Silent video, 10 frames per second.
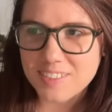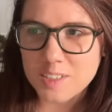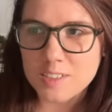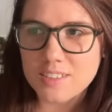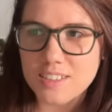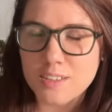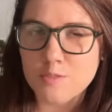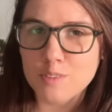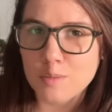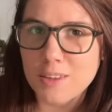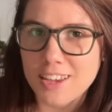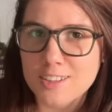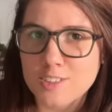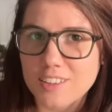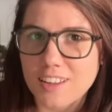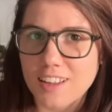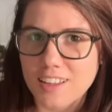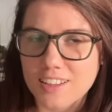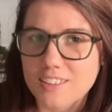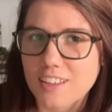You see, filming
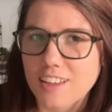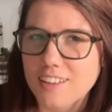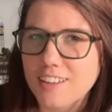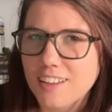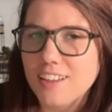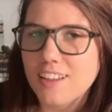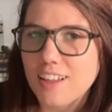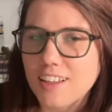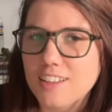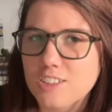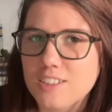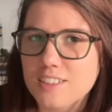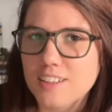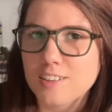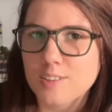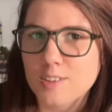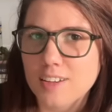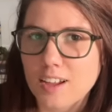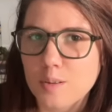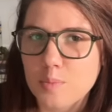Angela is like she's going to
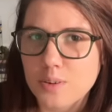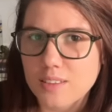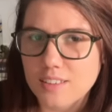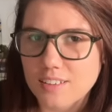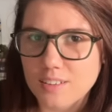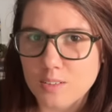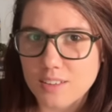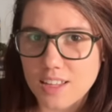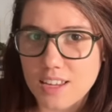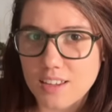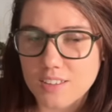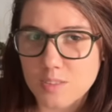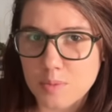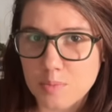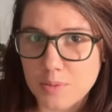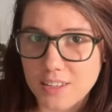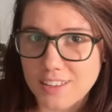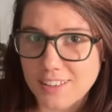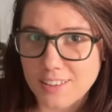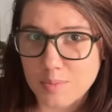learn how to put the little thing so people
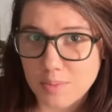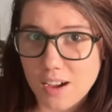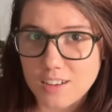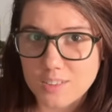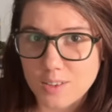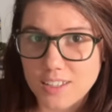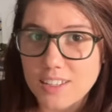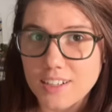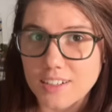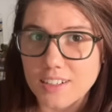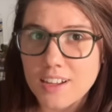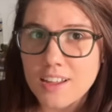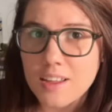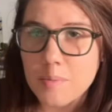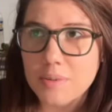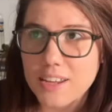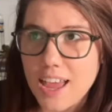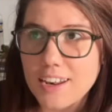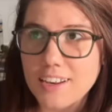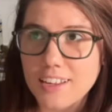can click the box right here. But
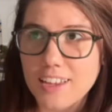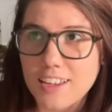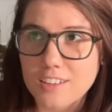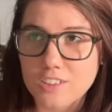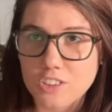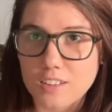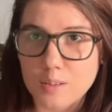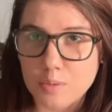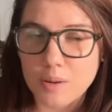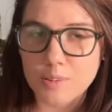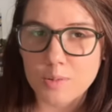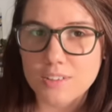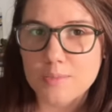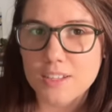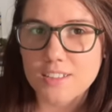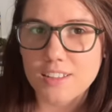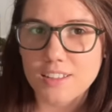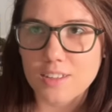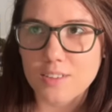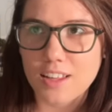editing Angela probably wants me to
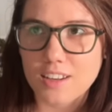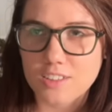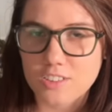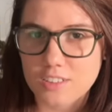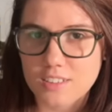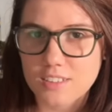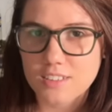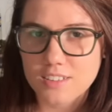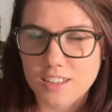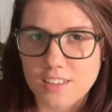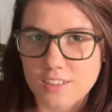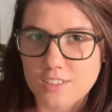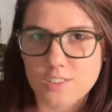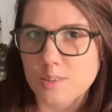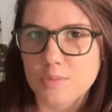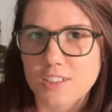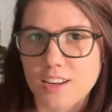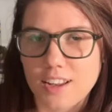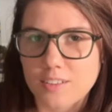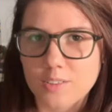tell you that it's just in the
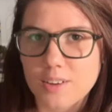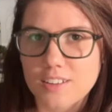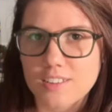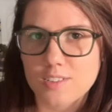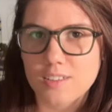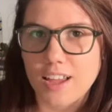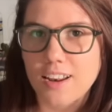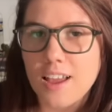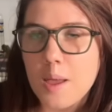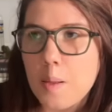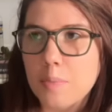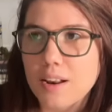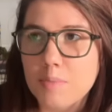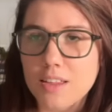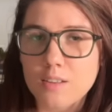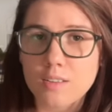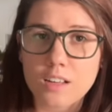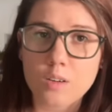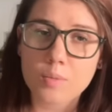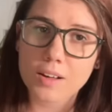description. I don't know how to do that. But I made a
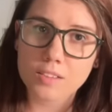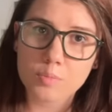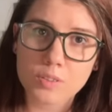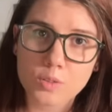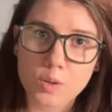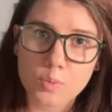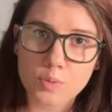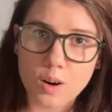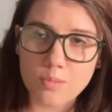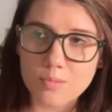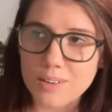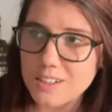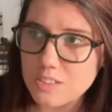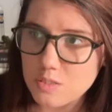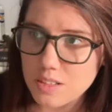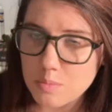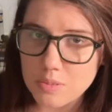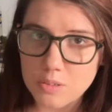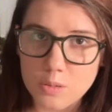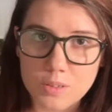video about the Pluto problem and I do think
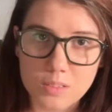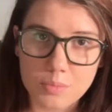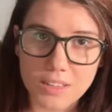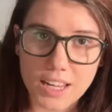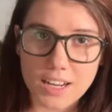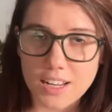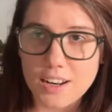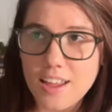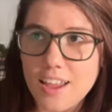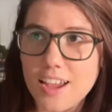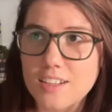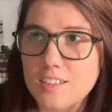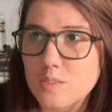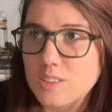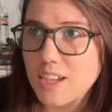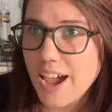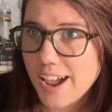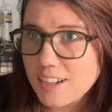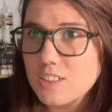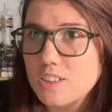Pluto was a planet. And so to
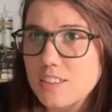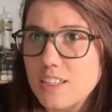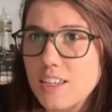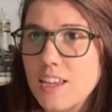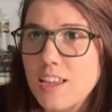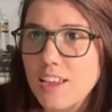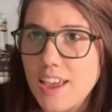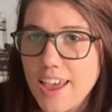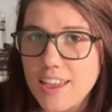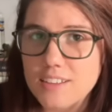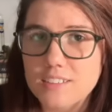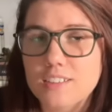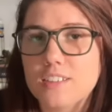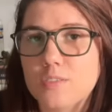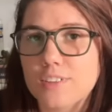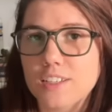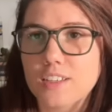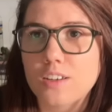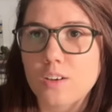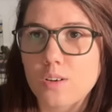actually end this
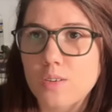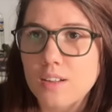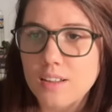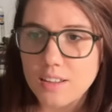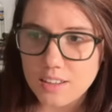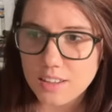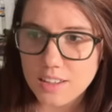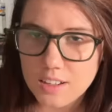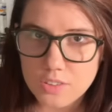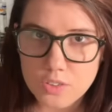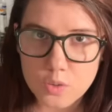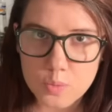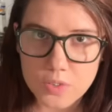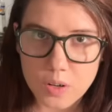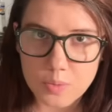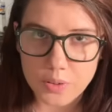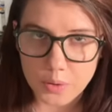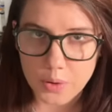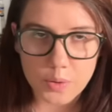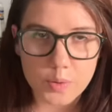video, here's oops all
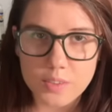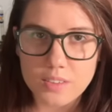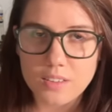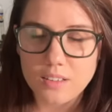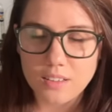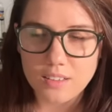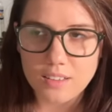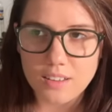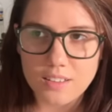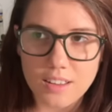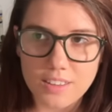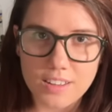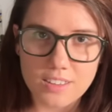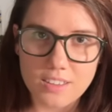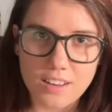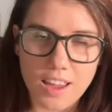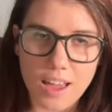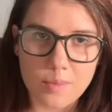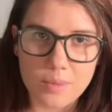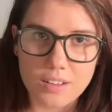Plutos. Nothing is gonna
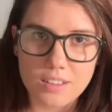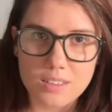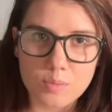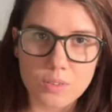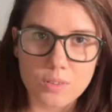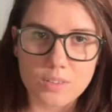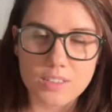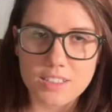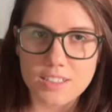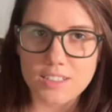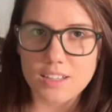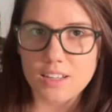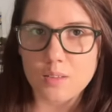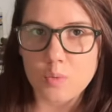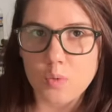happen because Pluto's a teeny tiny